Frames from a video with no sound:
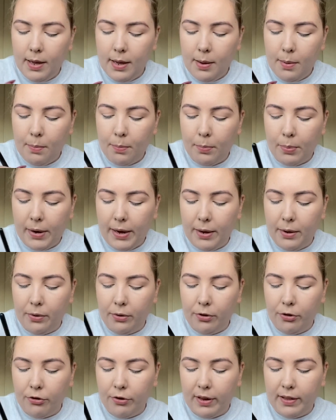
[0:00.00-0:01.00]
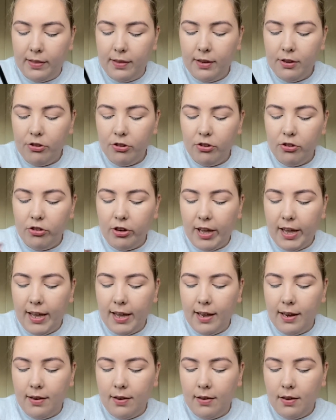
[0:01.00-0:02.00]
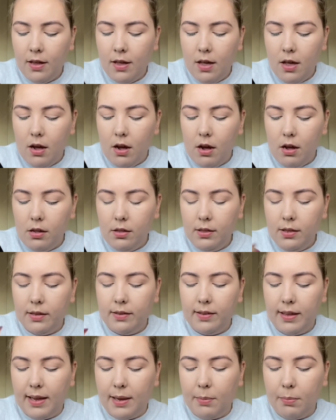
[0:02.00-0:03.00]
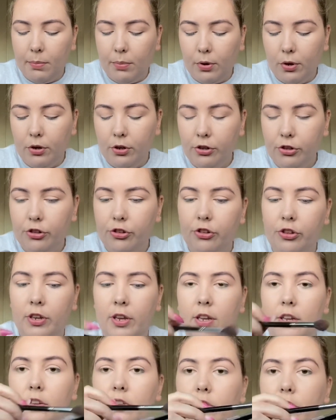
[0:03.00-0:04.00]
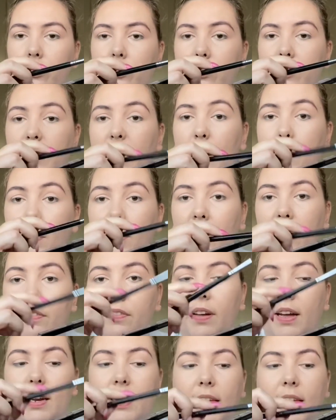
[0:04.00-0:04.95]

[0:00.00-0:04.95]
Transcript: brown transition shade on the same brush. Just tap off any